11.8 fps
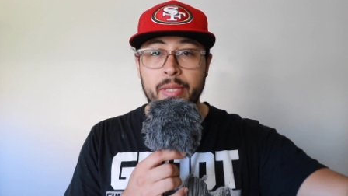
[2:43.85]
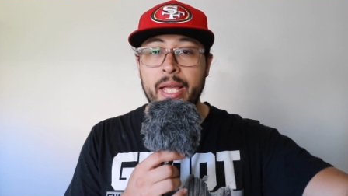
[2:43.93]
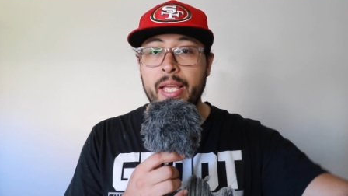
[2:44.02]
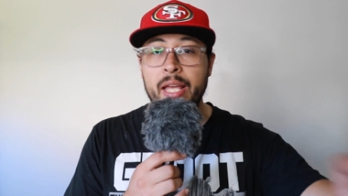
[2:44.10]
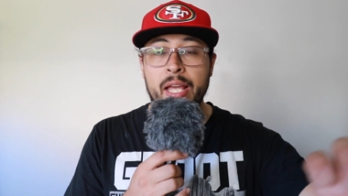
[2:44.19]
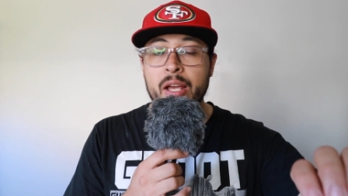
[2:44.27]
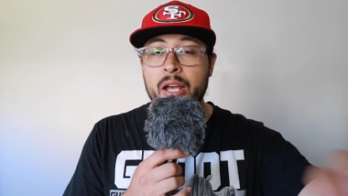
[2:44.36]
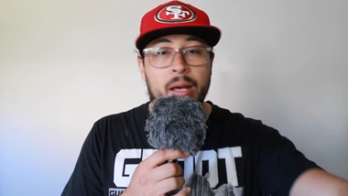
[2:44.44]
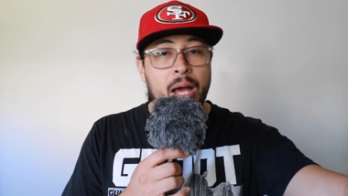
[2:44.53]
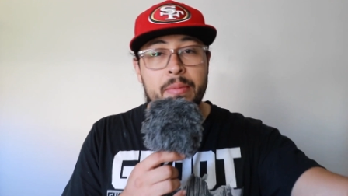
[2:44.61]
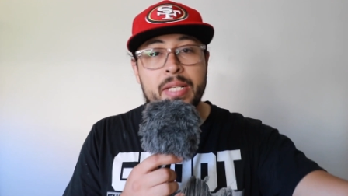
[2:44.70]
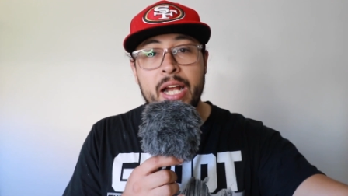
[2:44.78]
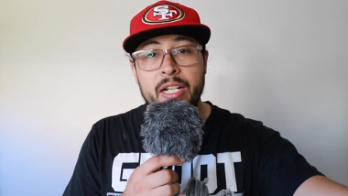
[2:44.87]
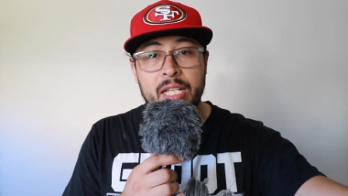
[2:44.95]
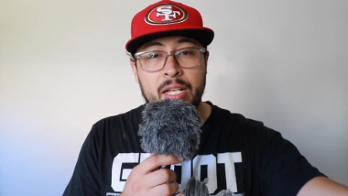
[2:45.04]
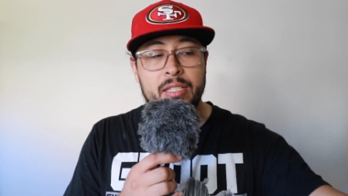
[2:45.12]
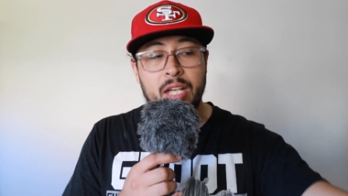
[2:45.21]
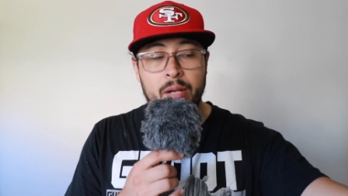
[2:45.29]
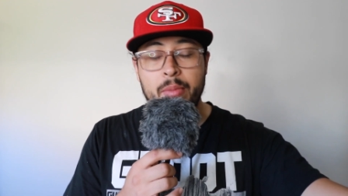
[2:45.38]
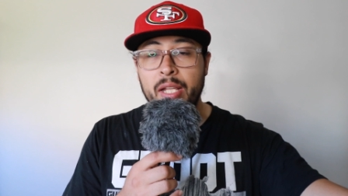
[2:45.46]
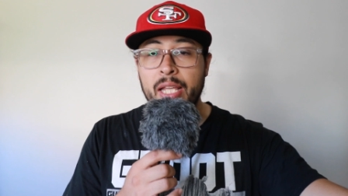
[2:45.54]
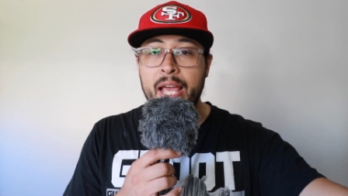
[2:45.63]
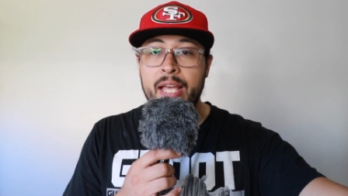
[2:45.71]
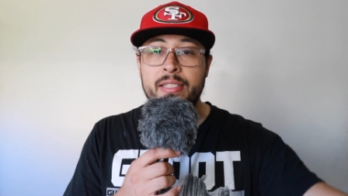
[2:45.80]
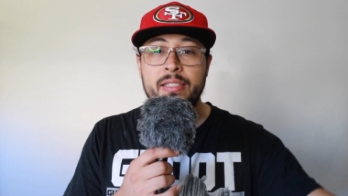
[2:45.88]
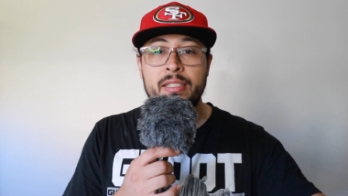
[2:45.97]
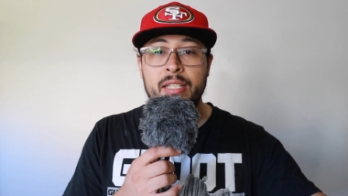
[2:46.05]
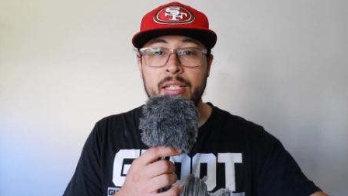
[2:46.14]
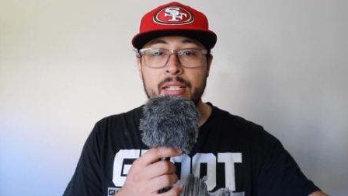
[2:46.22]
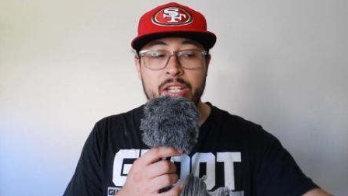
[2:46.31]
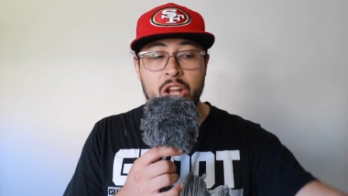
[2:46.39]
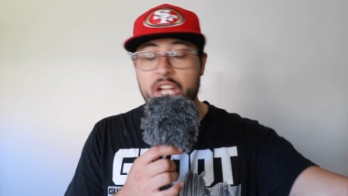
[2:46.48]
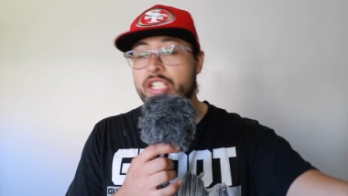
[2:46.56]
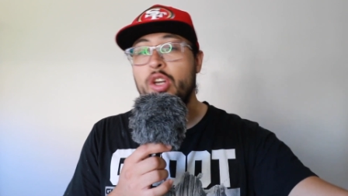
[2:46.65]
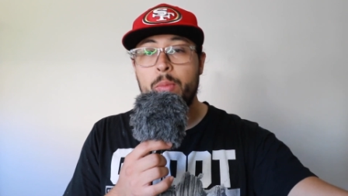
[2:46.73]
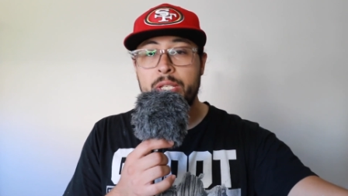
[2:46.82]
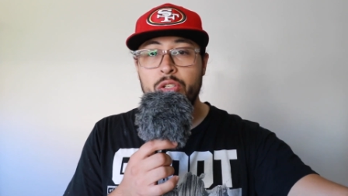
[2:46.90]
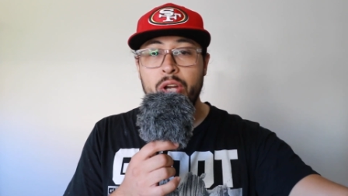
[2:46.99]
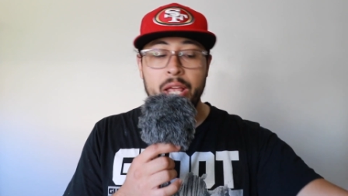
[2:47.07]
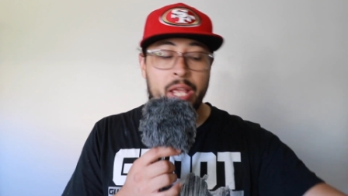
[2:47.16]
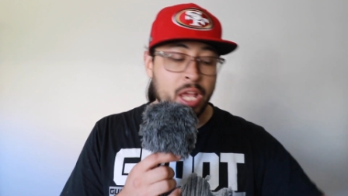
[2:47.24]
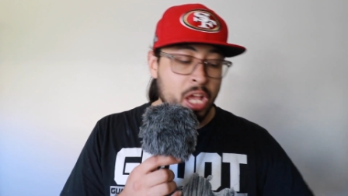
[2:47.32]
Like, I'm tired of talking about Lance. You know, I just hope he's great.